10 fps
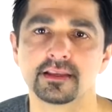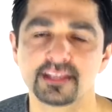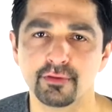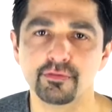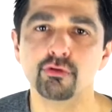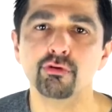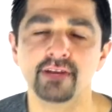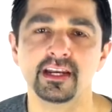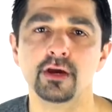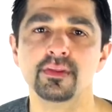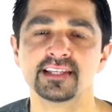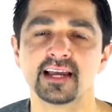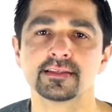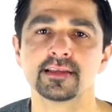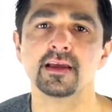Some of you already know this
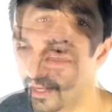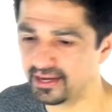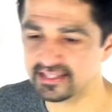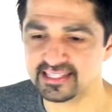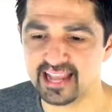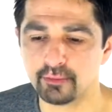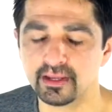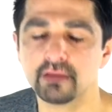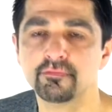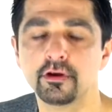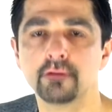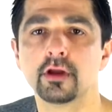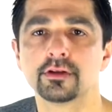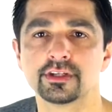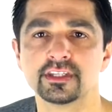answer, and this has now been confirmed
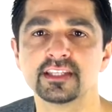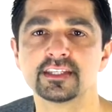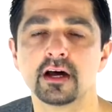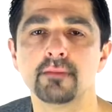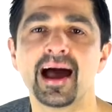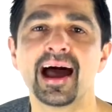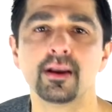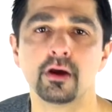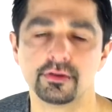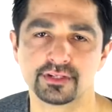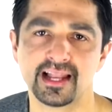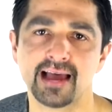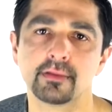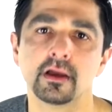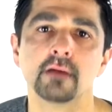not just in Tom Anhalt's
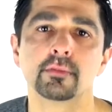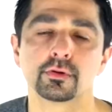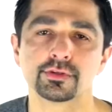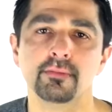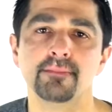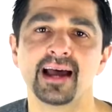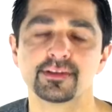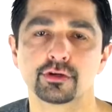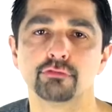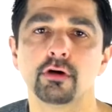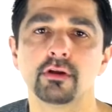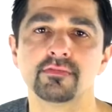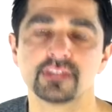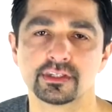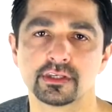lab, but also on
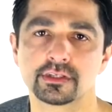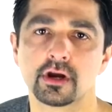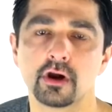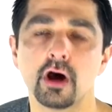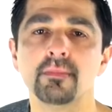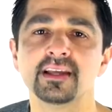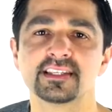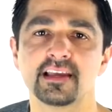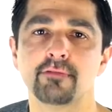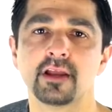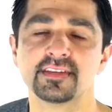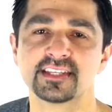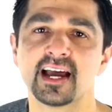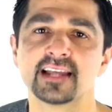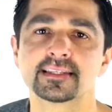BicycleRollingResistance.com and several other
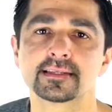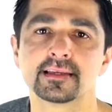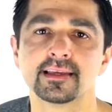sites.